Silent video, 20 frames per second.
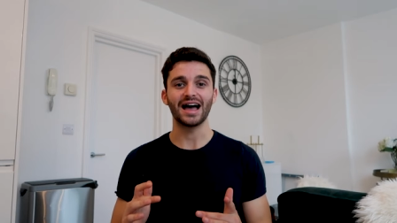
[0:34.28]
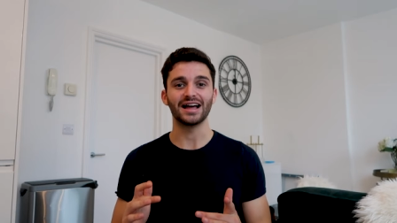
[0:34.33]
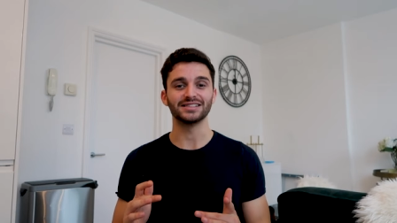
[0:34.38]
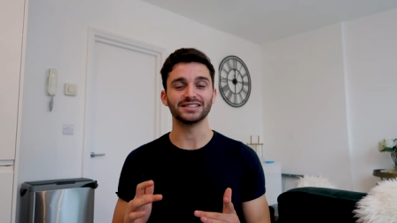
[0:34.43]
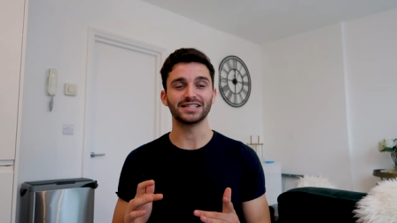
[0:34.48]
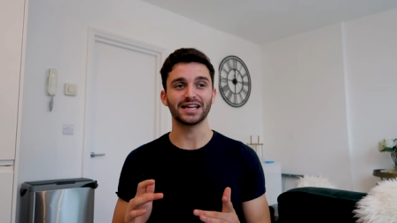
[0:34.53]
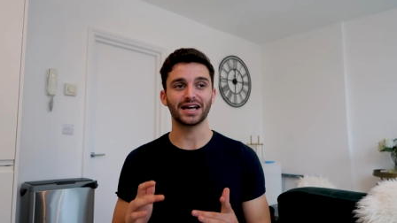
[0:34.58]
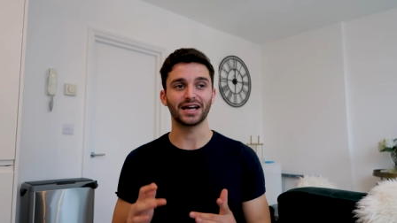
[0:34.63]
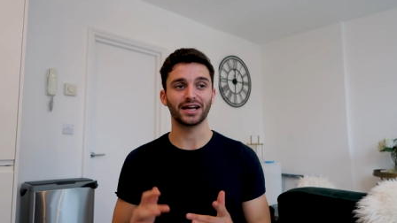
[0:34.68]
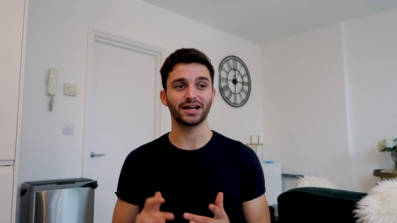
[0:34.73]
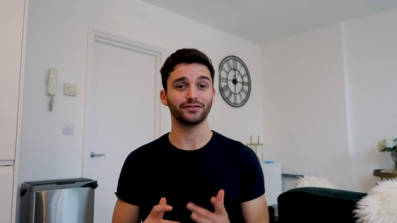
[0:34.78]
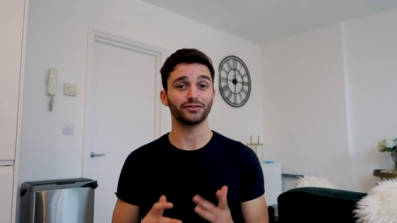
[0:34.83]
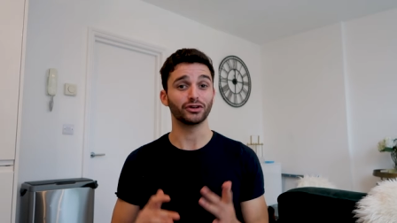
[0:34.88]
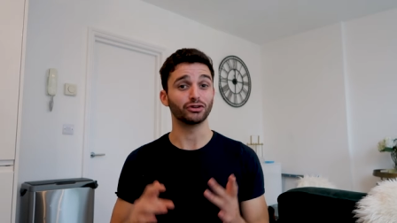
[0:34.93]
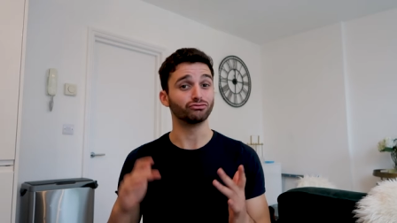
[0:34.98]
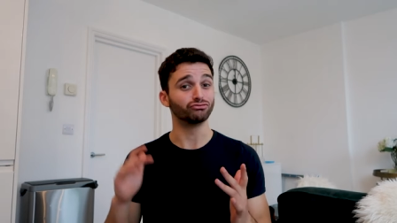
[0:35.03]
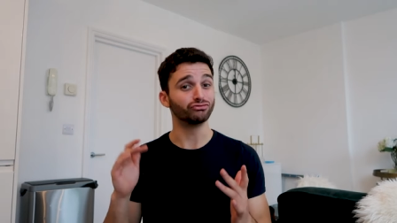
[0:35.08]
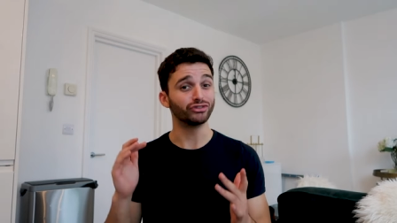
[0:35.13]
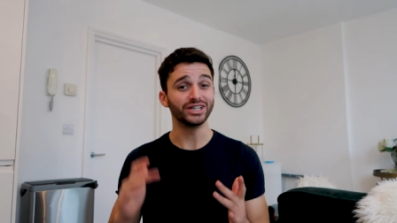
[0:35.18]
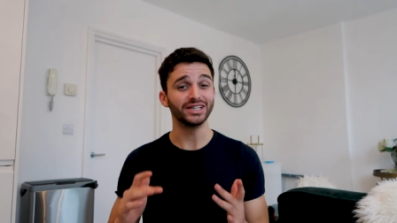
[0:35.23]
and have
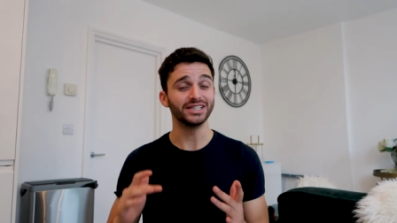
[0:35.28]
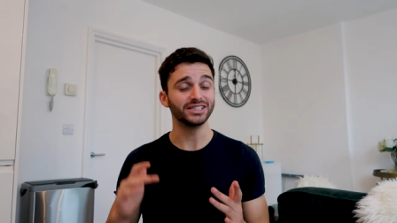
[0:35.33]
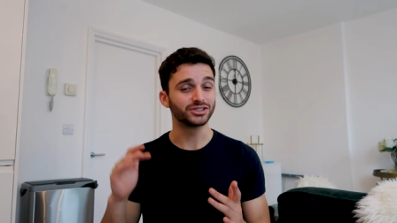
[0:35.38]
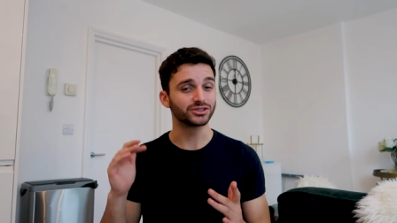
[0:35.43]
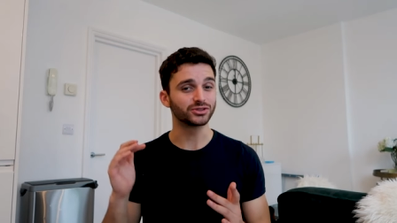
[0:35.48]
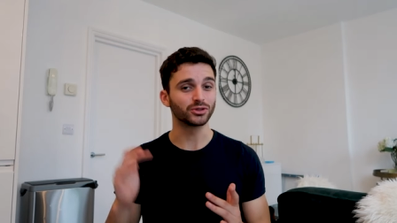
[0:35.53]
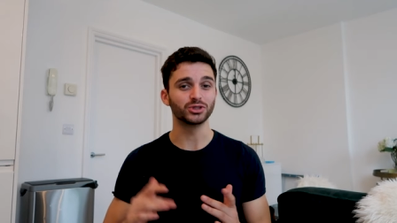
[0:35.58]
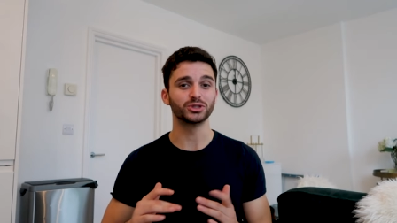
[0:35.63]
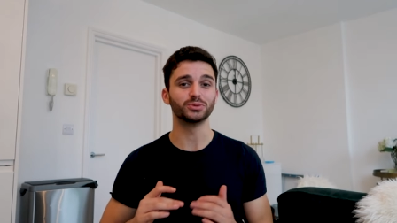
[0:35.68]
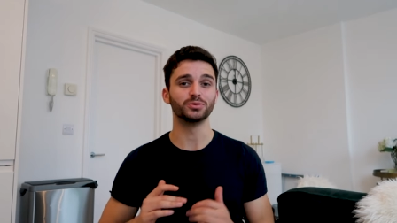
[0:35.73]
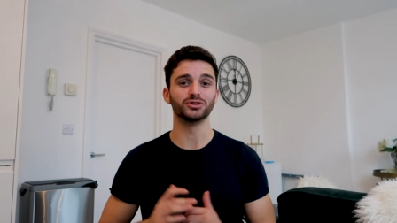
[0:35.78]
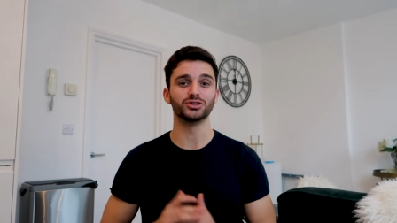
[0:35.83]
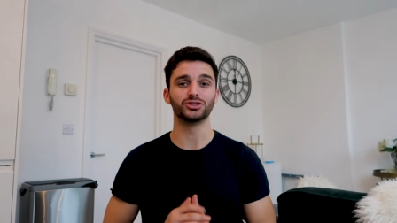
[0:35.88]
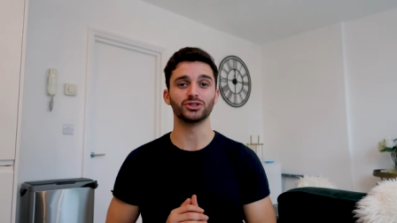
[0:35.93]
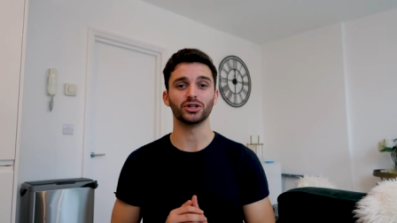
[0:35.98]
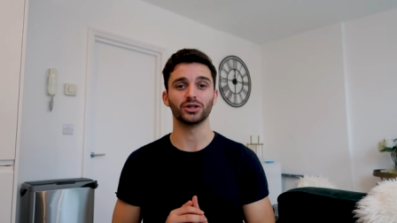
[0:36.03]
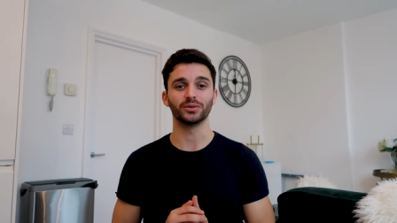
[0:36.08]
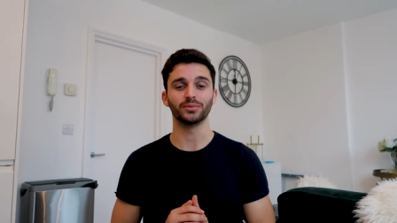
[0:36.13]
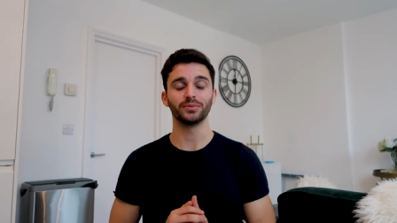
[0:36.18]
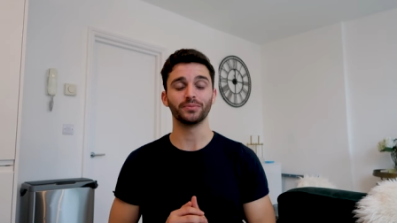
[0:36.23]
a really sociable
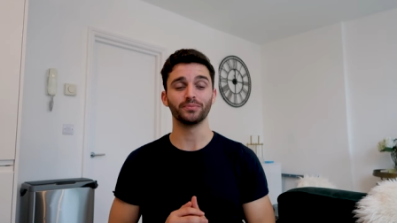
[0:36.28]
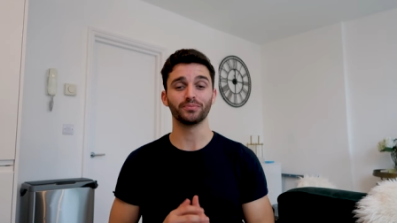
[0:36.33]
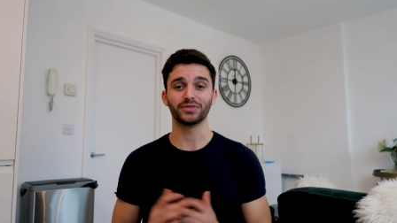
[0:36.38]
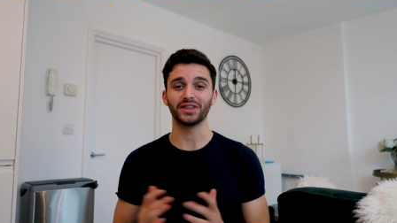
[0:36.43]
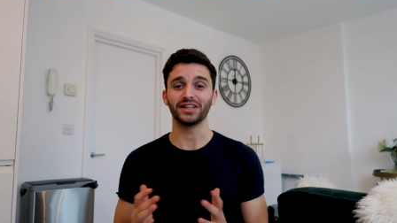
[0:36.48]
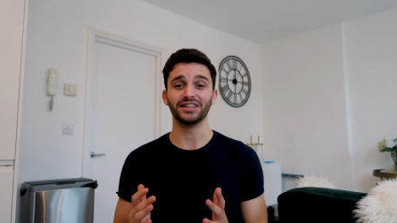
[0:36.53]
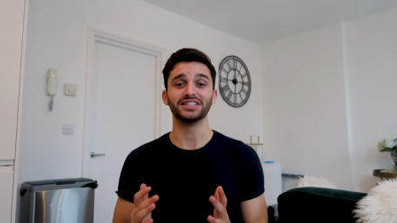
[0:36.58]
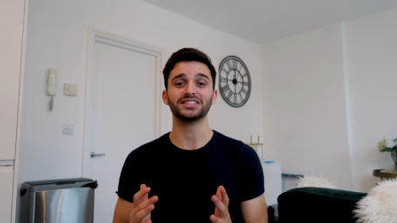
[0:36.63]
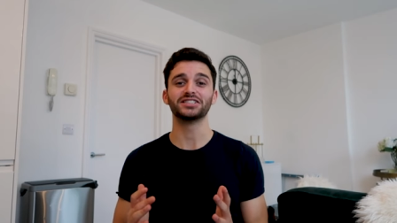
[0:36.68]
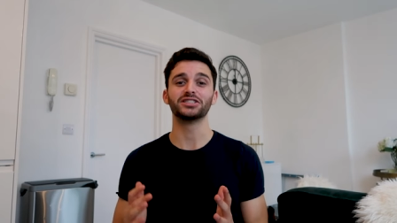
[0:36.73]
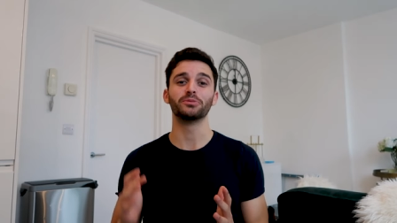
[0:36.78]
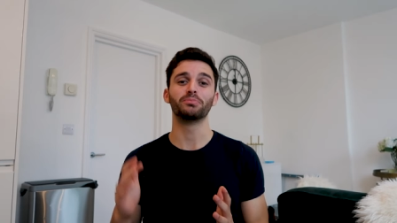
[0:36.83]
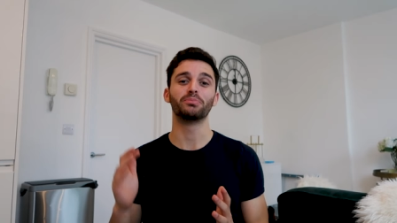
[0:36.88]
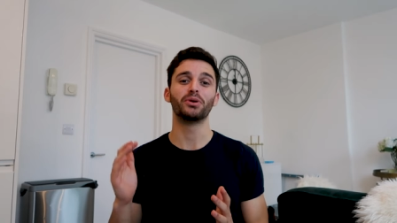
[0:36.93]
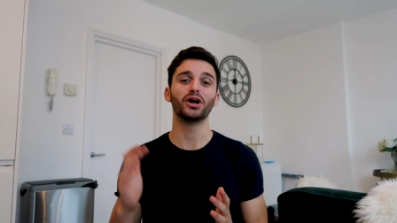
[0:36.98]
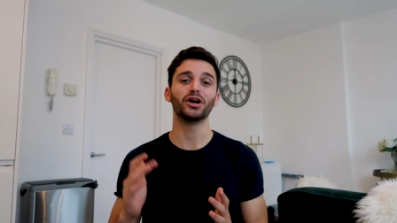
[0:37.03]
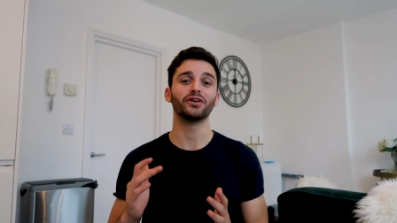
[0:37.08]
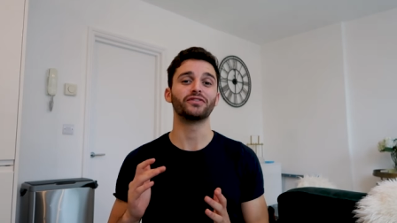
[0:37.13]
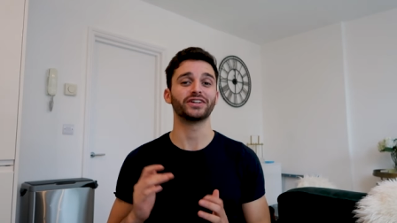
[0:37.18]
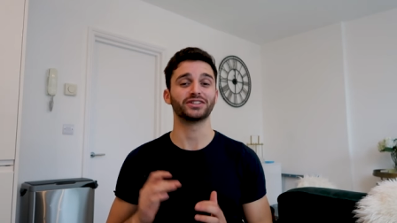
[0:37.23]
job, then this is
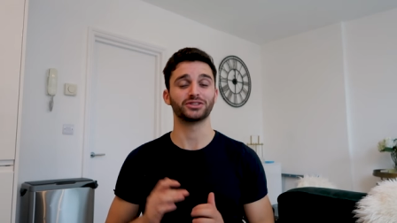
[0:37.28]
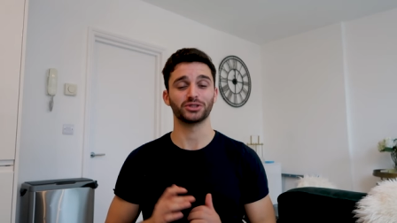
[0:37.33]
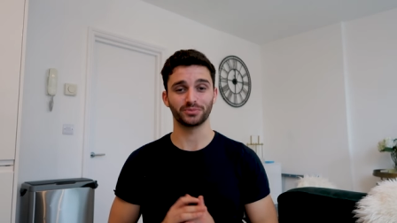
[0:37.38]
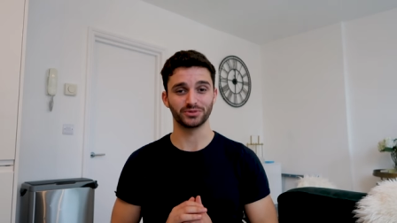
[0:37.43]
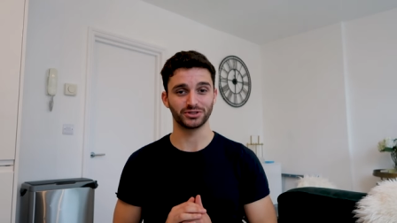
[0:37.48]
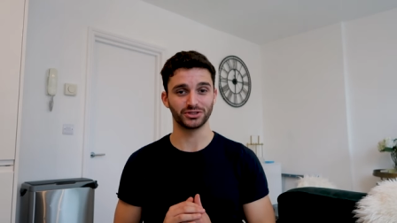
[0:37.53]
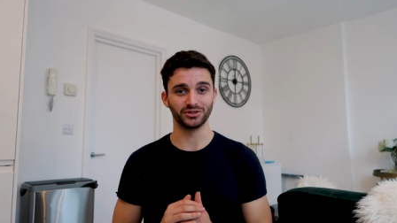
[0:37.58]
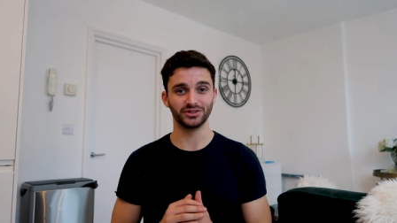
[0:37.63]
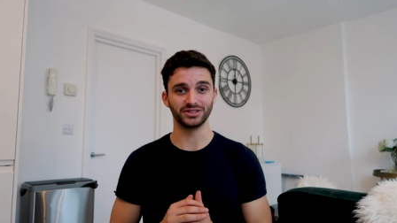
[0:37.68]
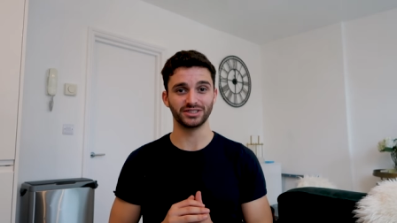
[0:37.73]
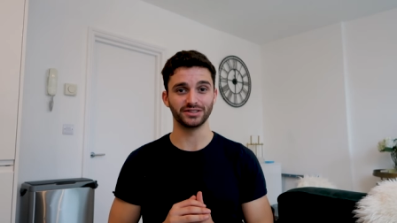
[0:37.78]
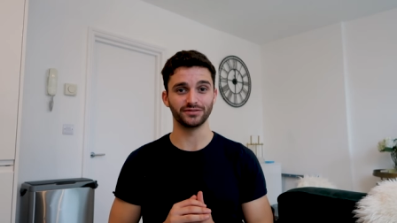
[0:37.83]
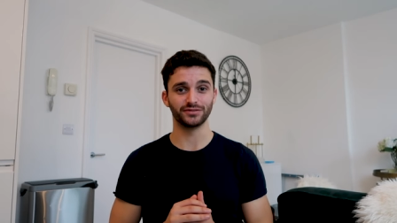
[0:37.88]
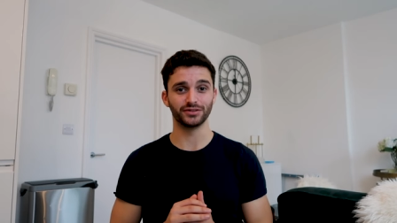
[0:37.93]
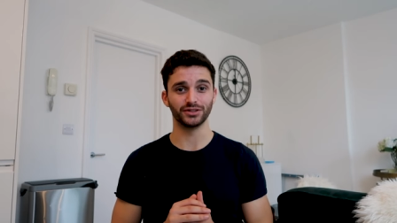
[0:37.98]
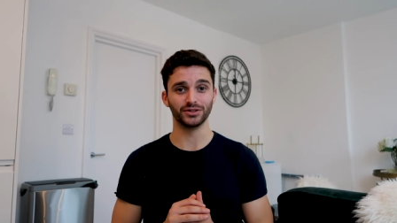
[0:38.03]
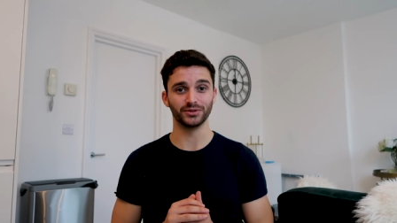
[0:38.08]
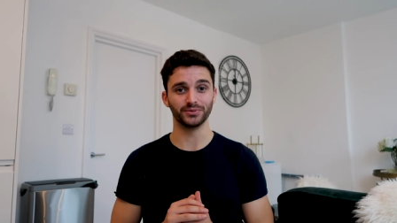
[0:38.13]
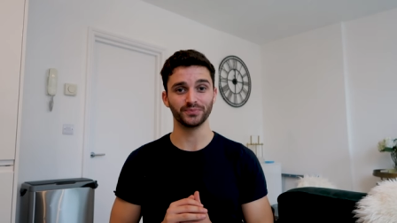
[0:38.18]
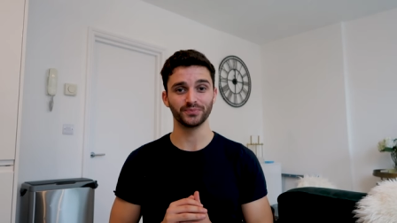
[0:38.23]
the perfect opportunity
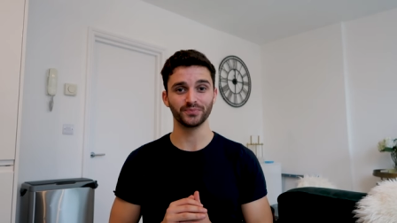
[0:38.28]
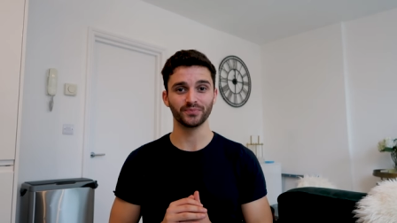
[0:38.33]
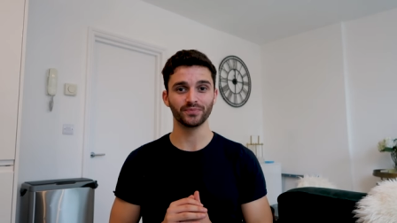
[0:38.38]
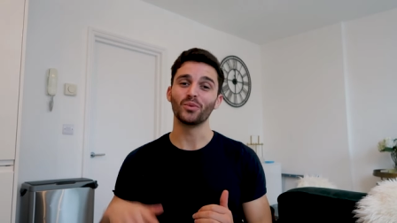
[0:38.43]
for you.